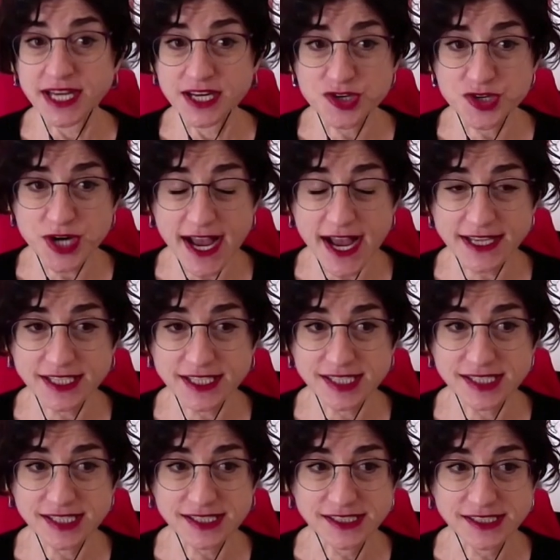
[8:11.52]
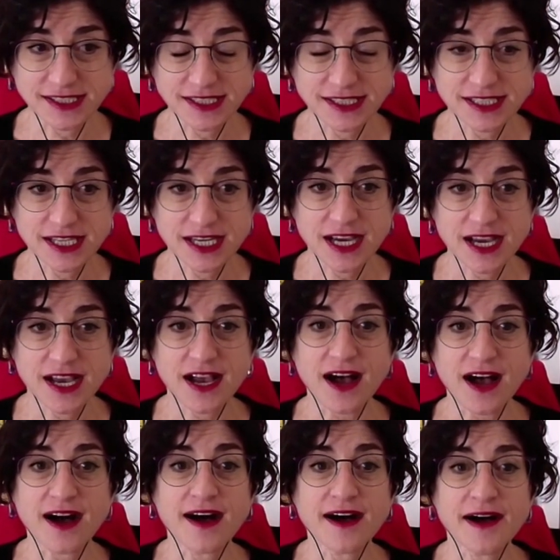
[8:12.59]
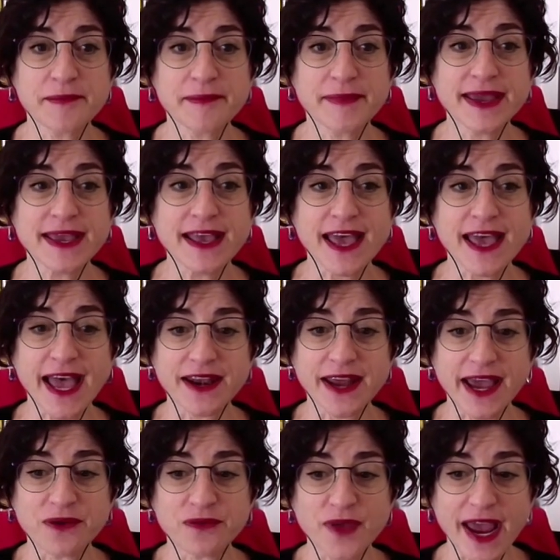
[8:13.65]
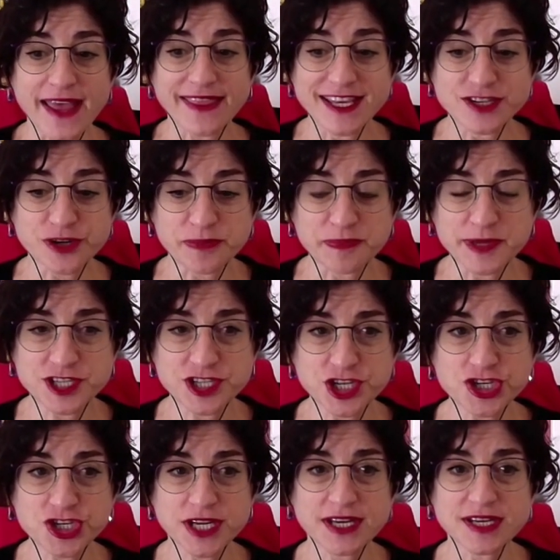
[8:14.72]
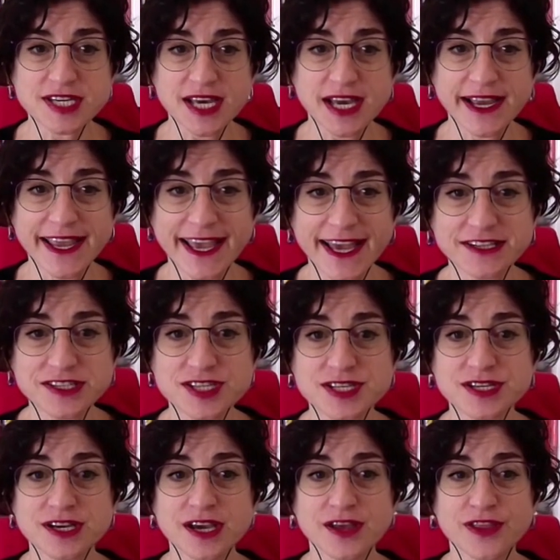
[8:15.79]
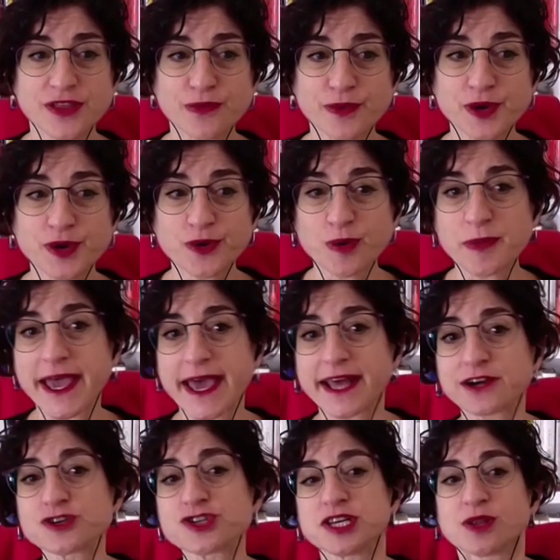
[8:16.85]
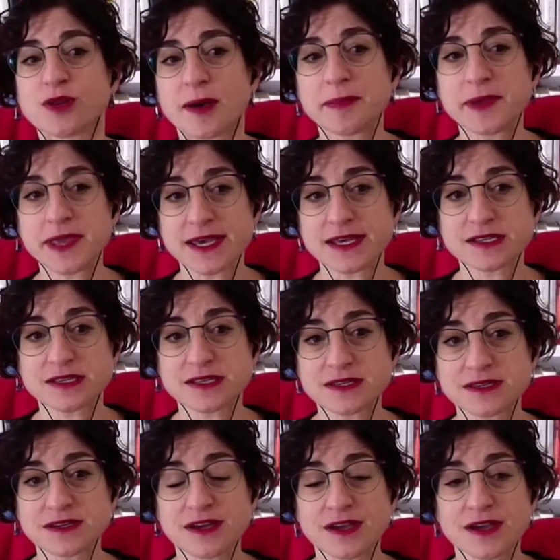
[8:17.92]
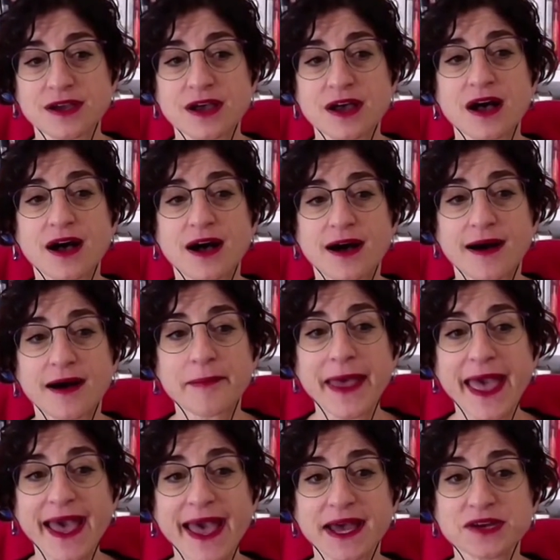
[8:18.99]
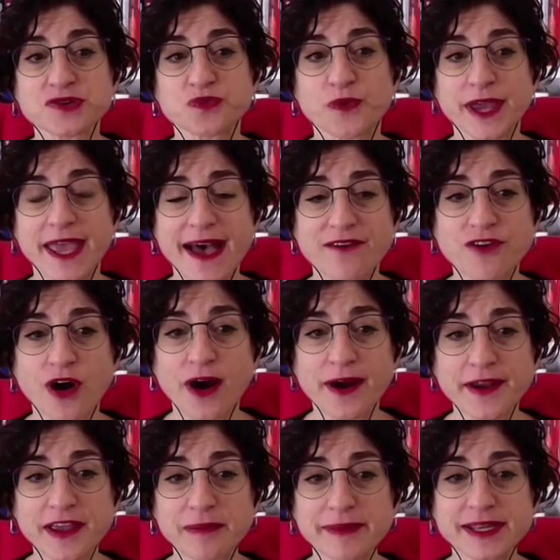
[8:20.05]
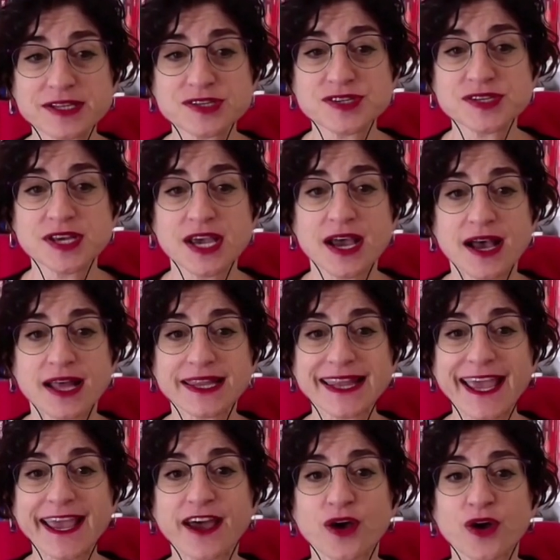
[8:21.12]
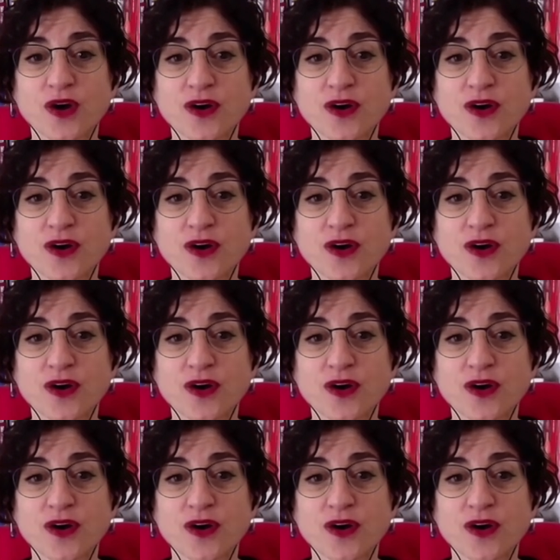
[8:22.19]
interests, and these are positioned against the renewable energy lobbyists. And we have arguments like